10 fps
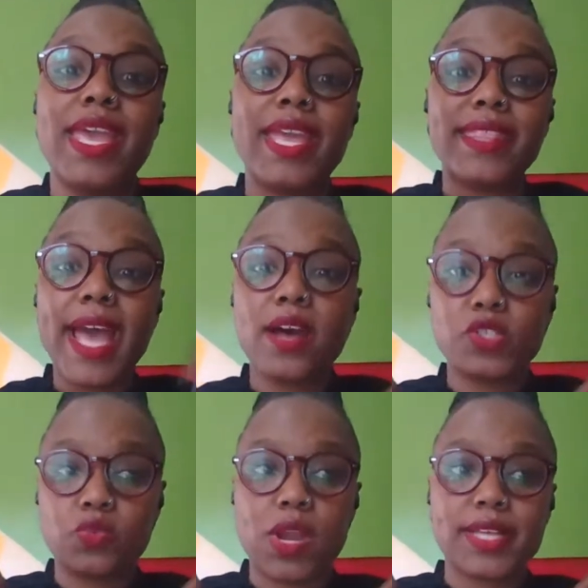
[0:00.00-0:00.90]
in the
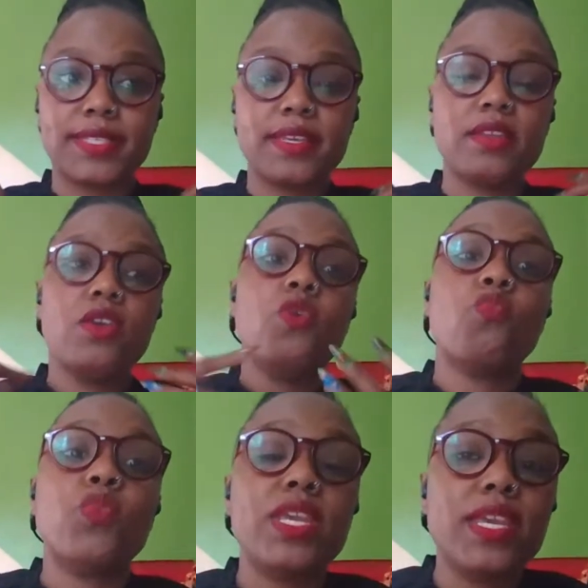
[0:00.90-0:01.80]
House where I sit,
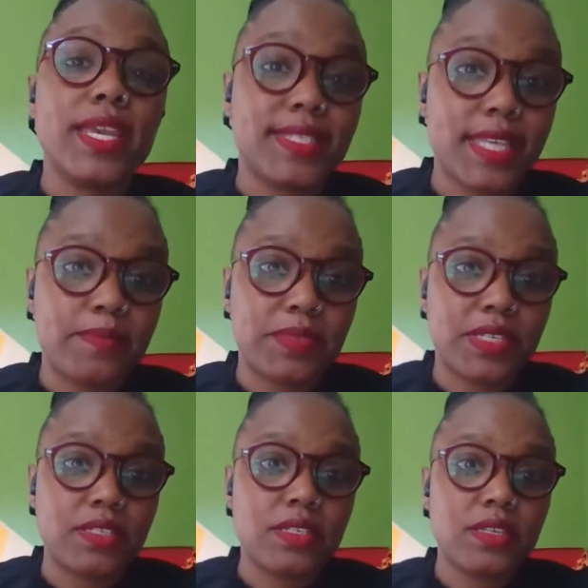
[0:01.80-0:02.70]
we
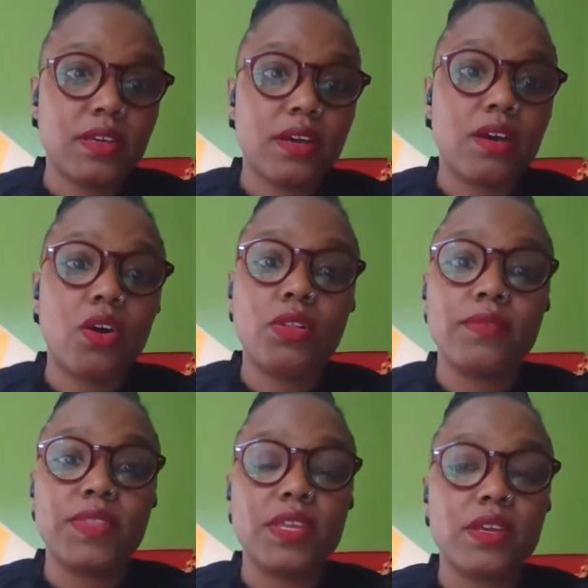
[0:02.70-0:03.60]
accepted all
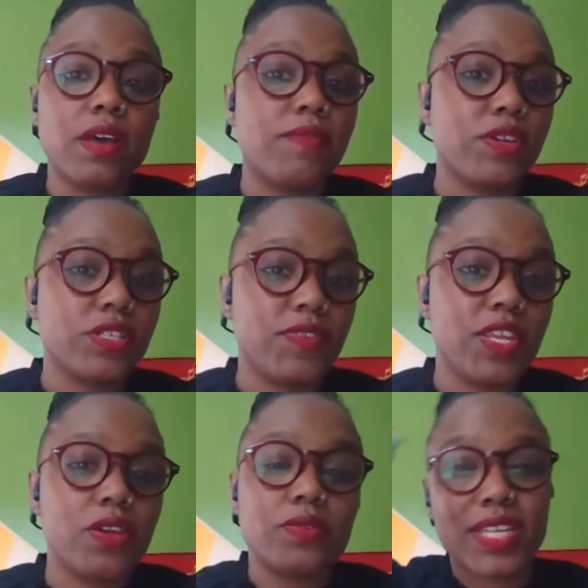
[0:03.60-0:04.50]
of the governor's
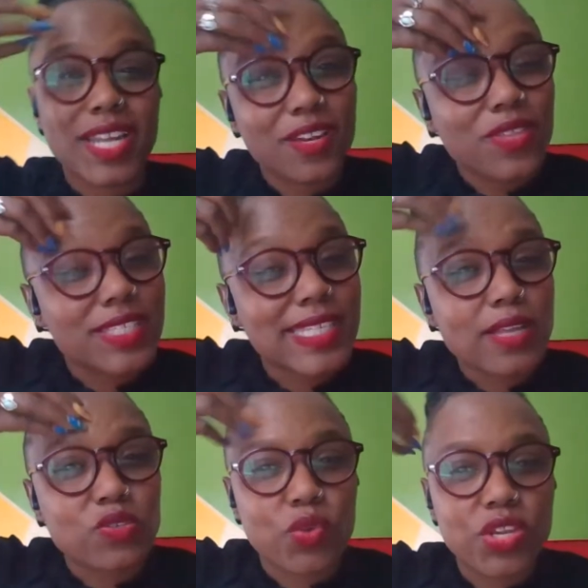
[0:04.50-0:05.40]
vetoes. And I know that
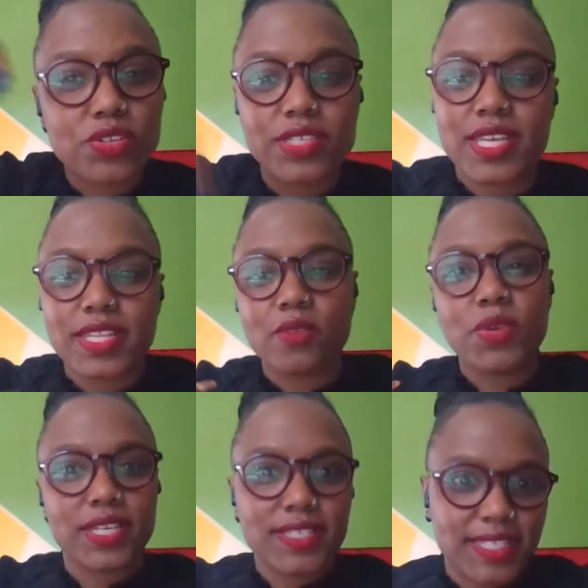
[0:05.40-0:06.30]
sounds weird to say that
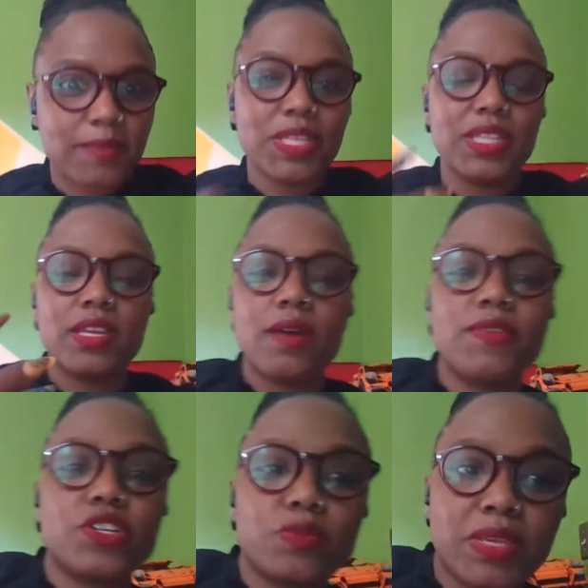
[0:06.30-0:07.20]
we accepted the
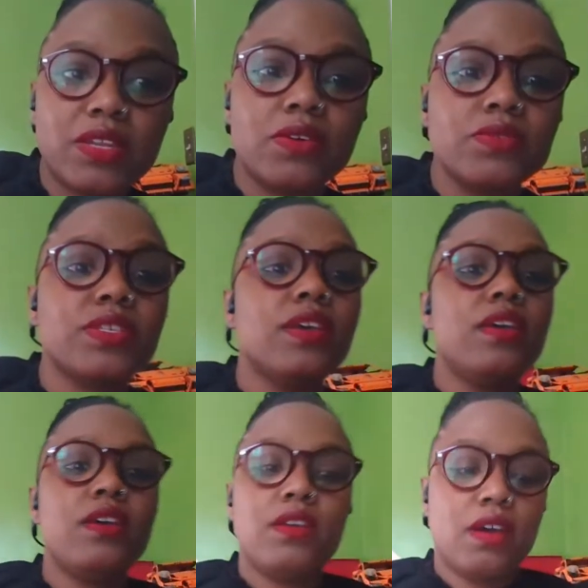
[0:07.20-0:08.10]
governor's vetoes.
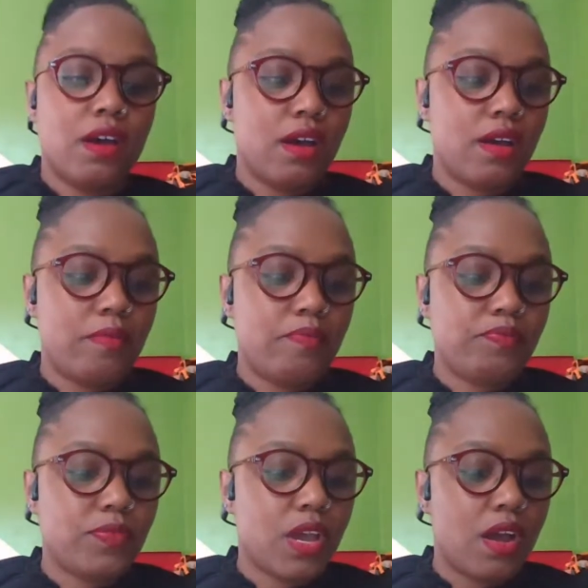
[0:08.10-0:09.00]
Um,
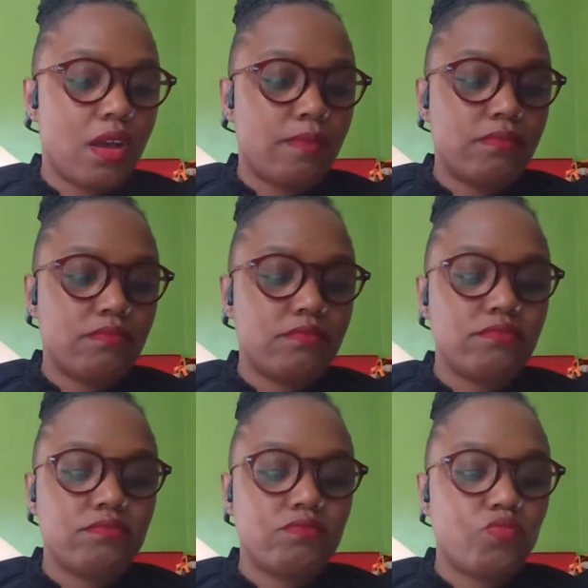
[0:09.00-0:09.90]
um,
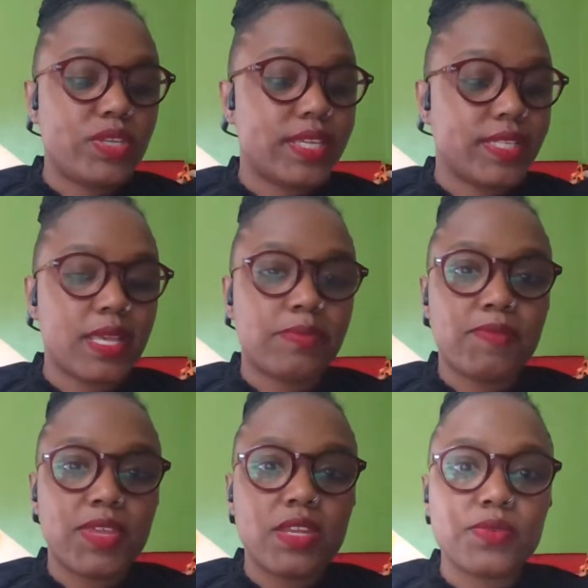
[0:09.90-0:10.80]
we accepted
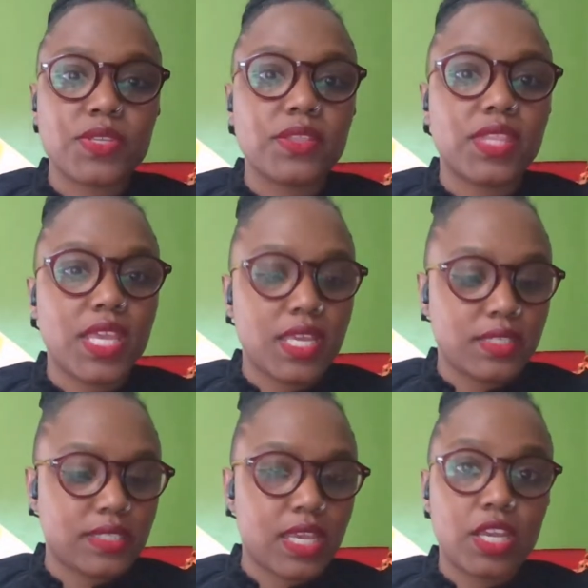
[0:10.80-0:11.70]
vetoes on
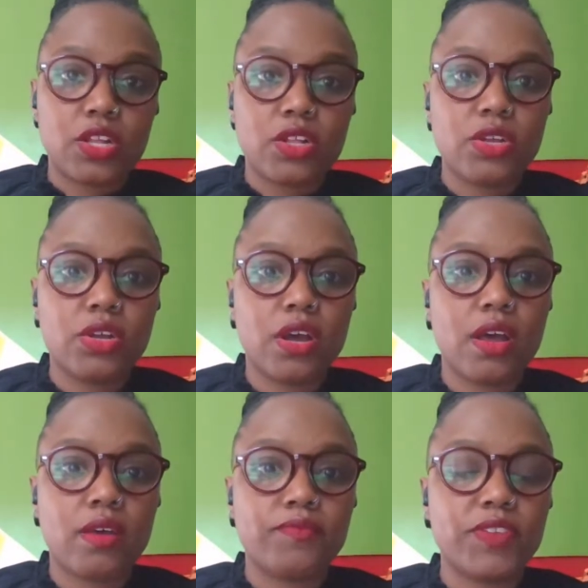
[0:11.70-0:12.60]
things,
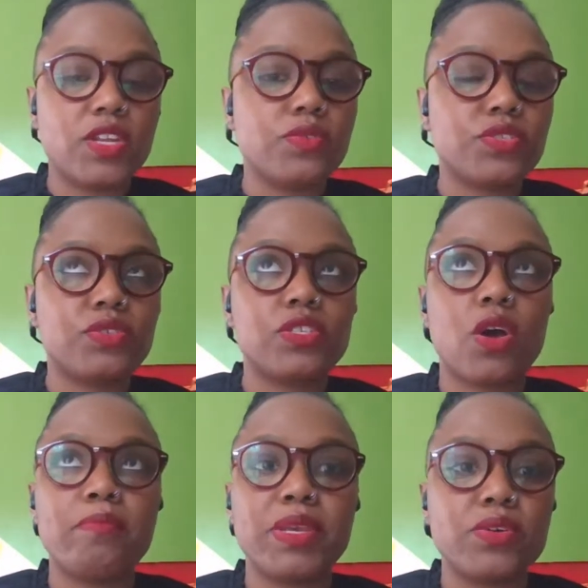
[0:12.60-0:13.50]
vetoes
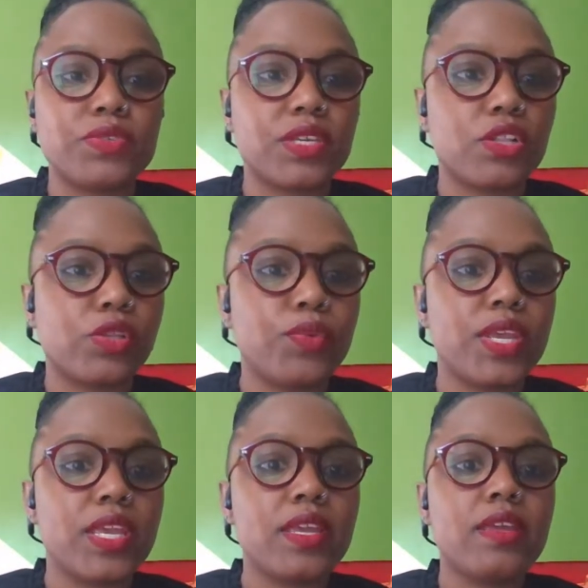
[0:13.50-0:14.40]
on bills,
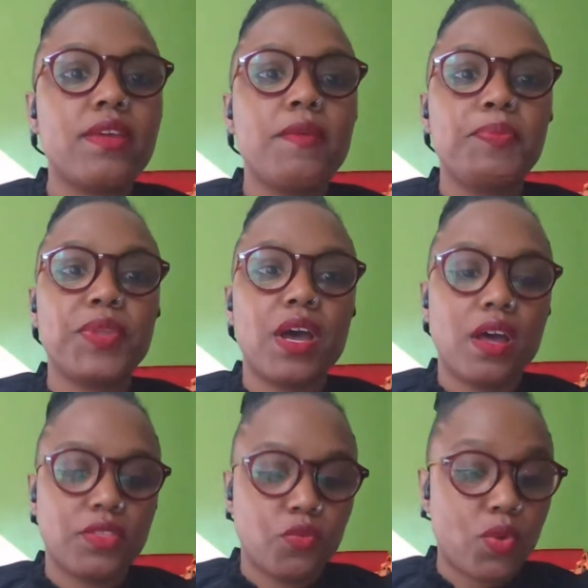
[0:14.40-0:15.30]
including
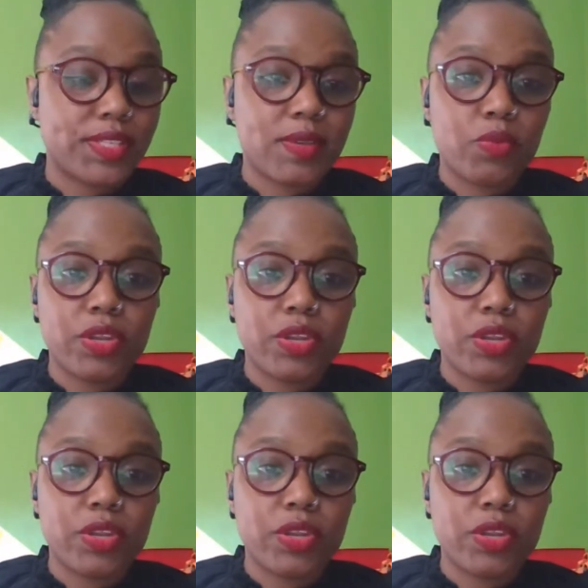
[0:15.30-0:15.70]
the ones that would